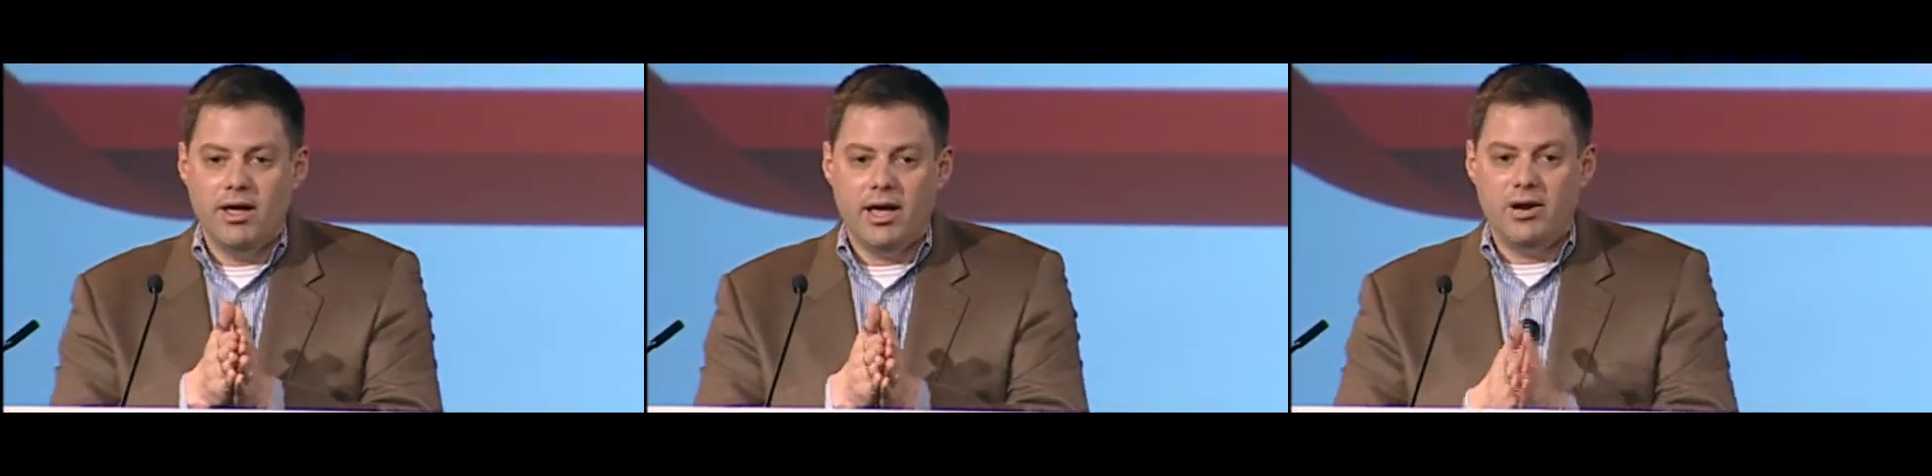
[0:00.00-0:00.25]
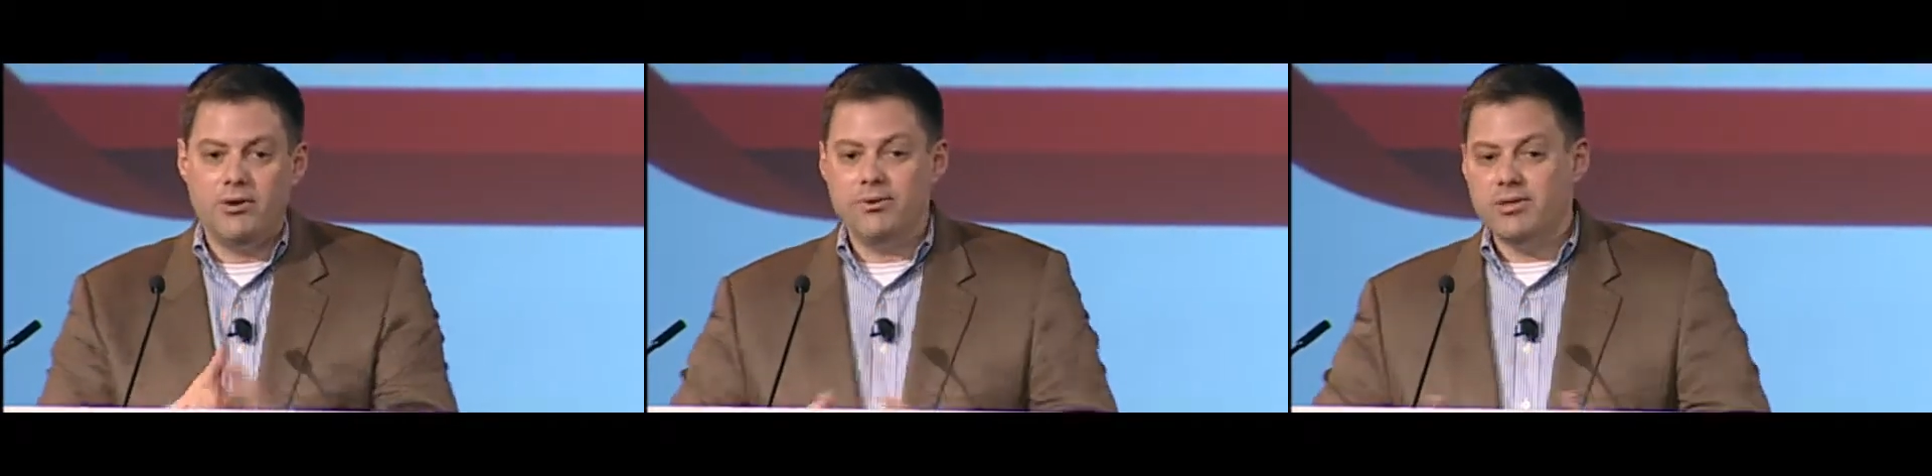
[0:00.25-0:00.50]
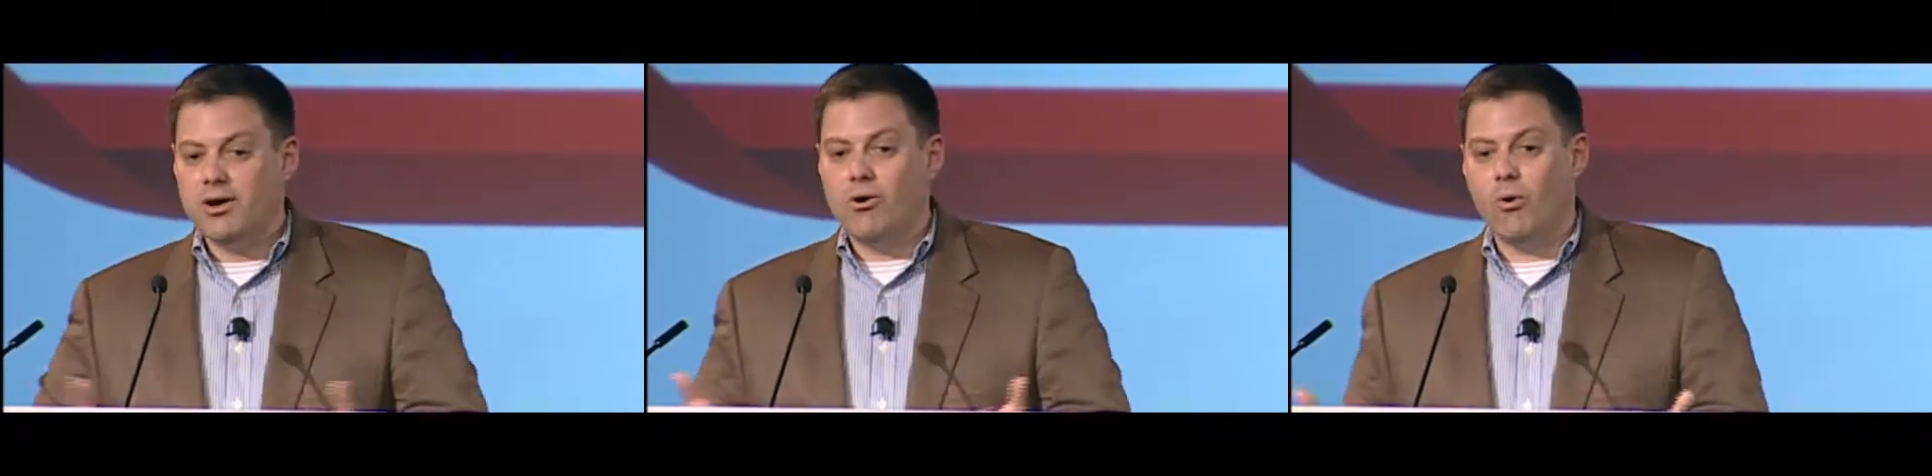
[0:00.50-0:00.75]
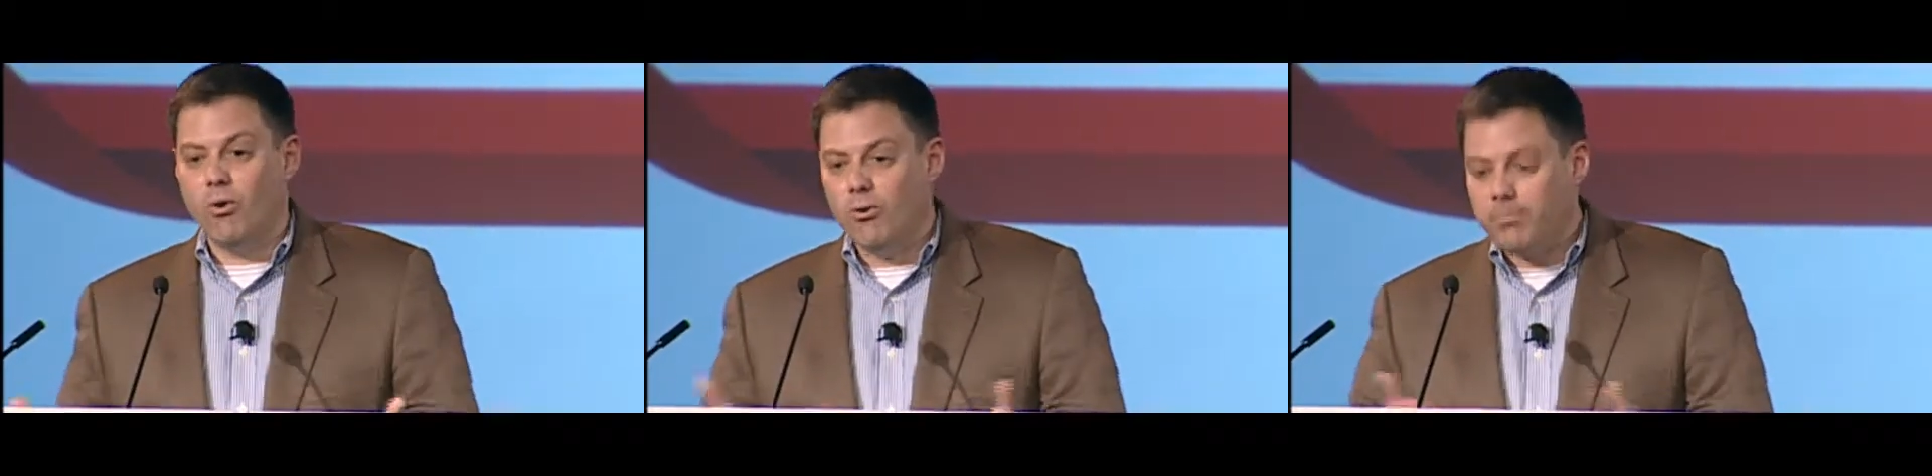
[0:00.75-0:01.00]
And who are they a
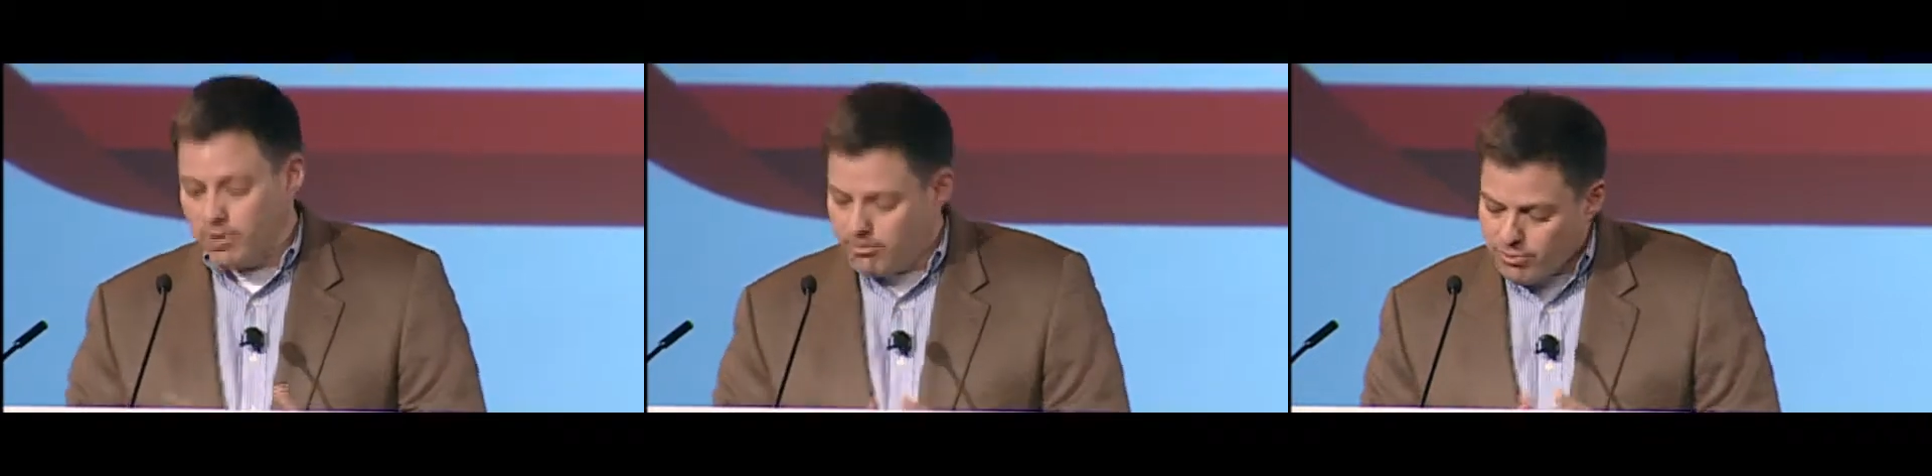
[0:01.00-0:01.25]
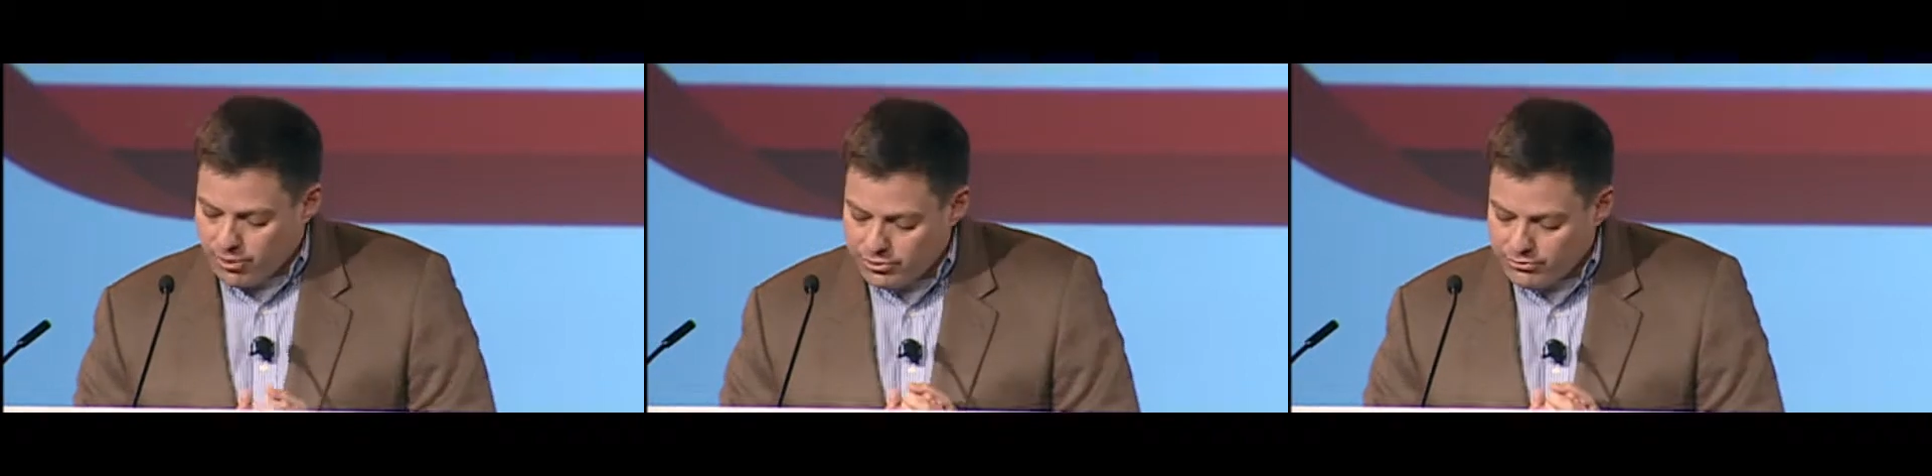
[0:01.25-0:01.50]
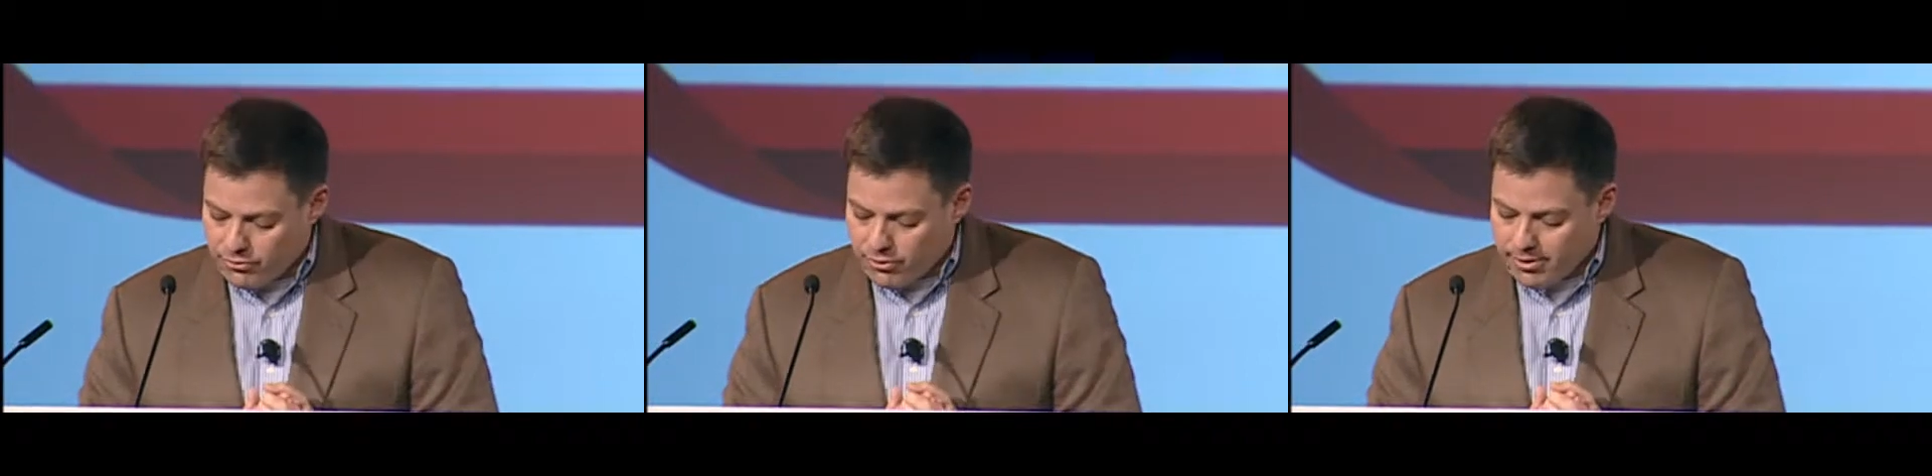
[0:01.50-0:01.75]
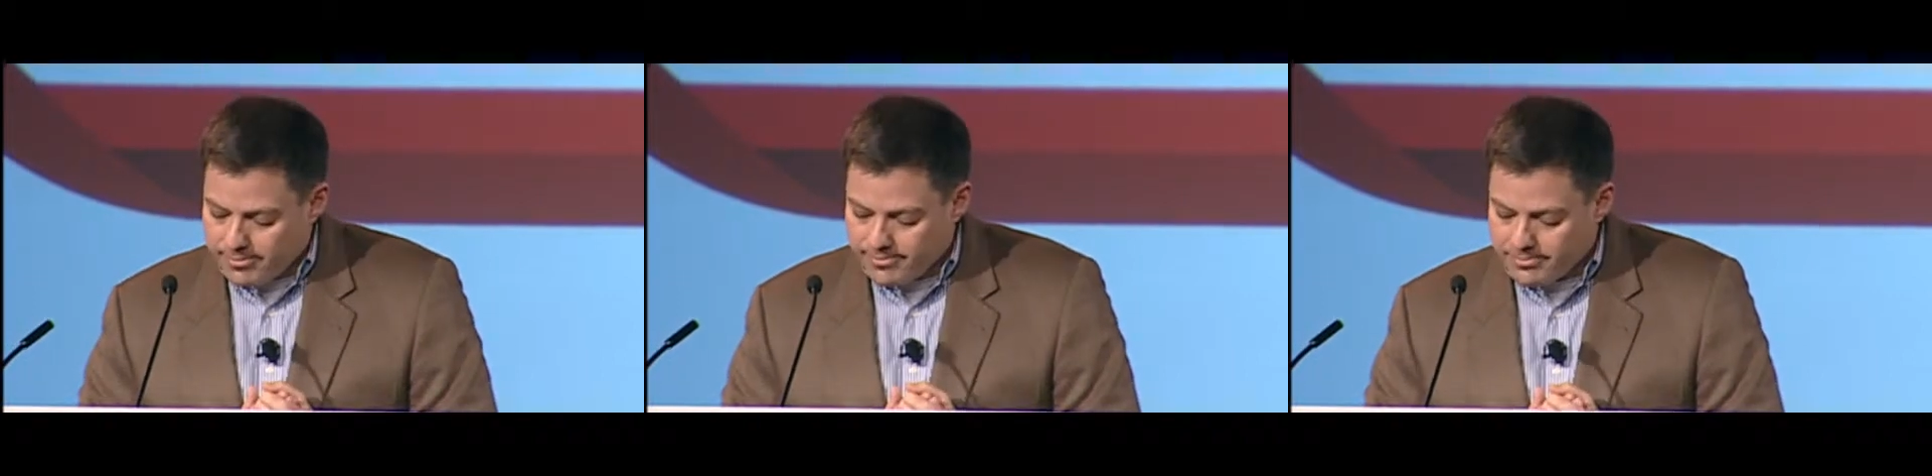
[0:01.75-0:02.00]
horrible approach for?